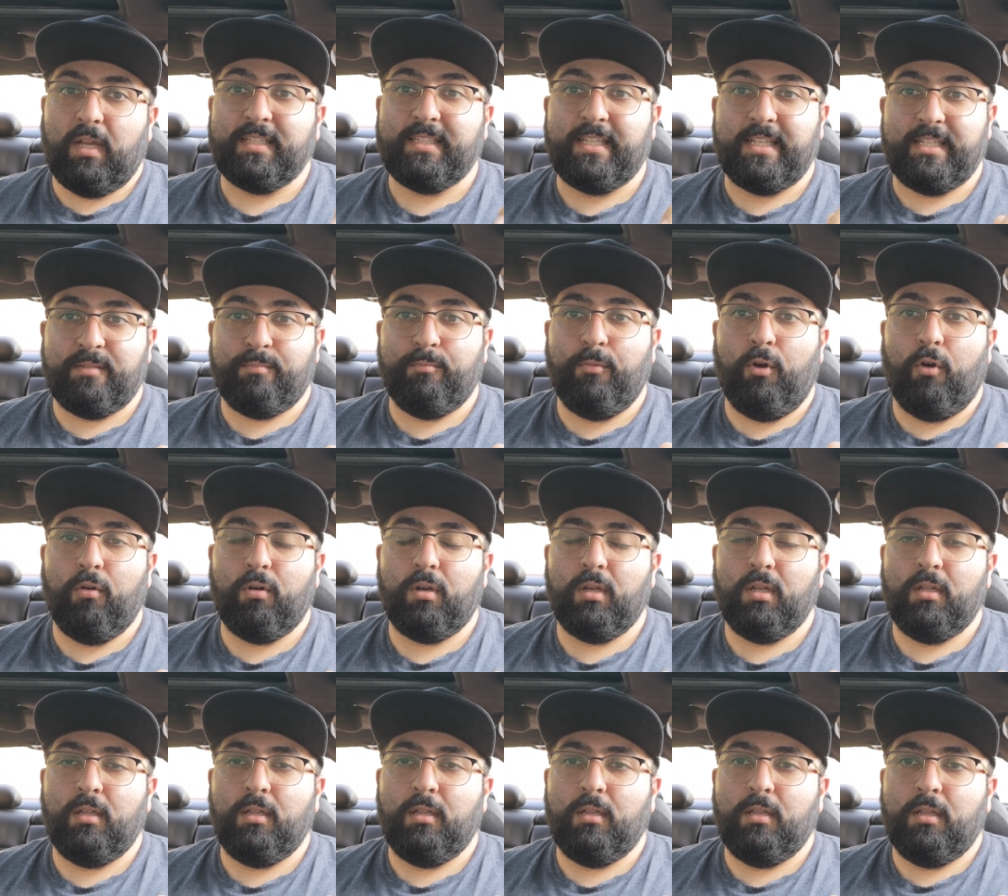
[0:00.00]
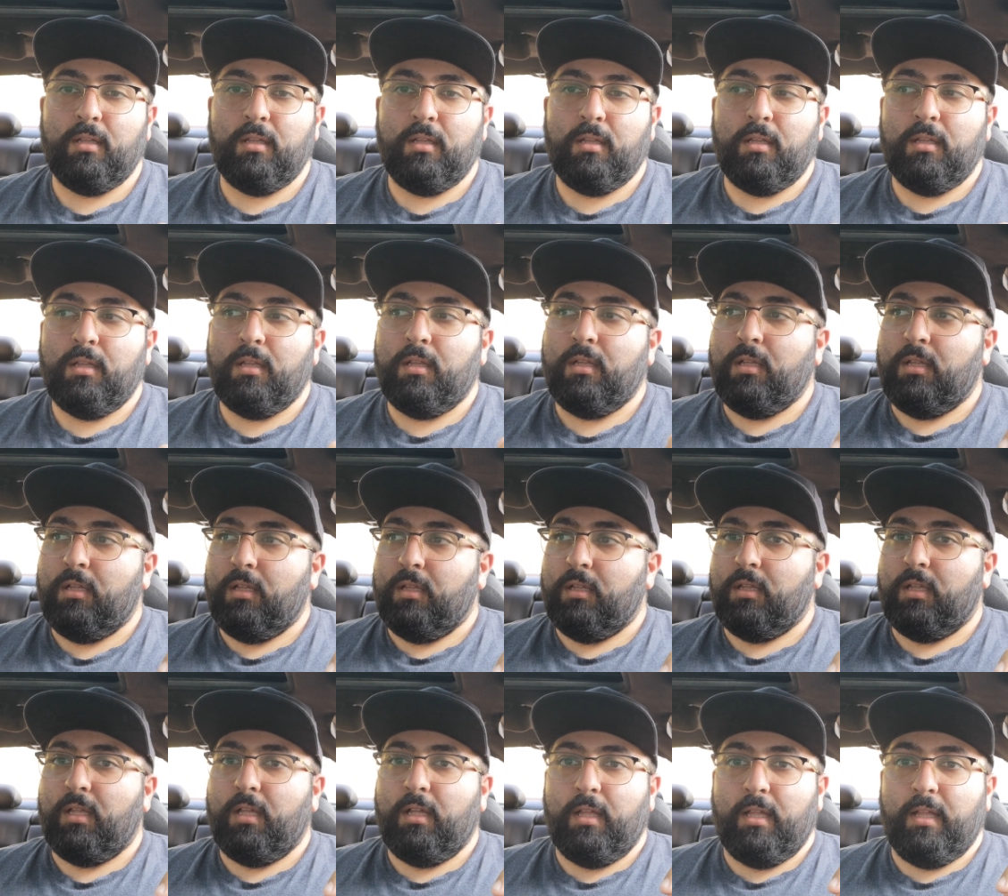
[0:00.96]
I say smoke,
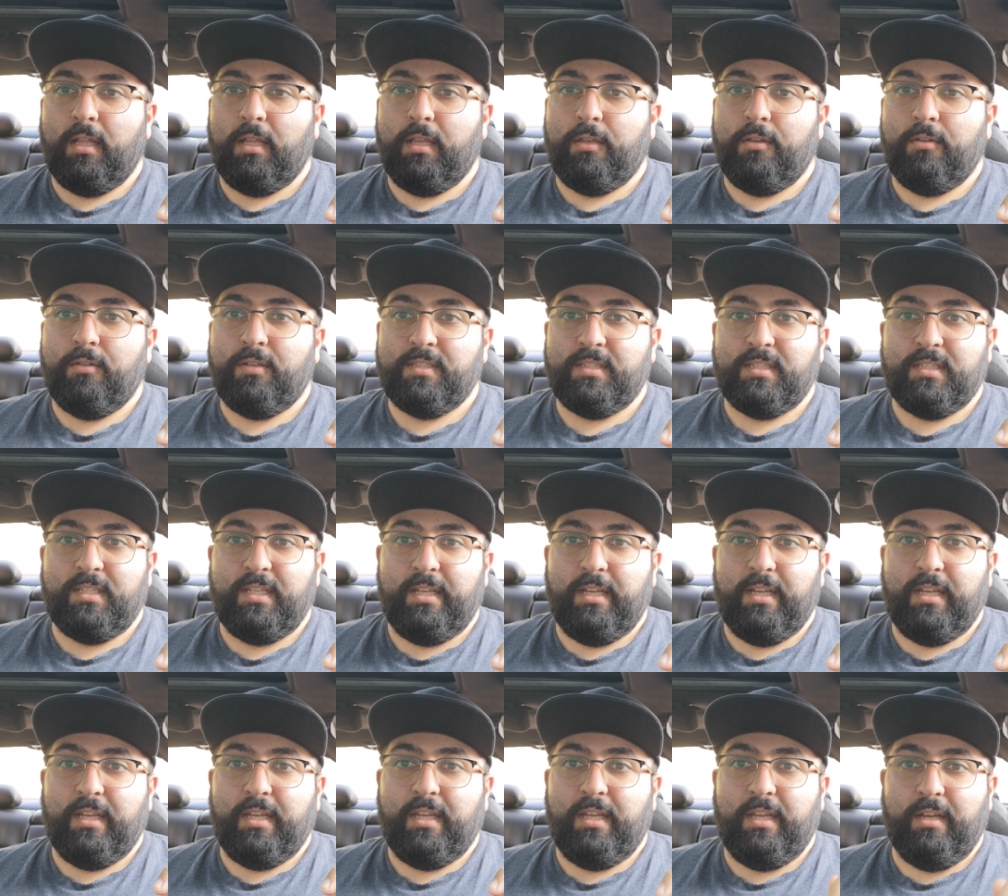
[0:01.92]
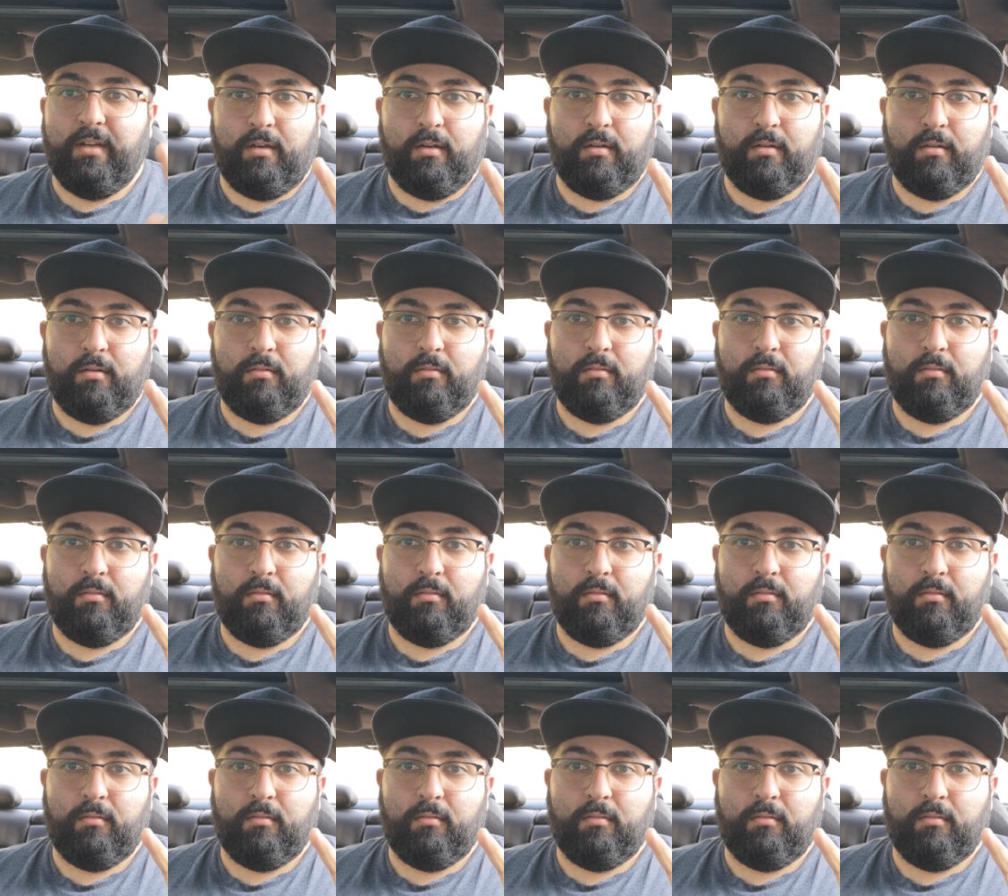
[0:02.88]
and you can see it here.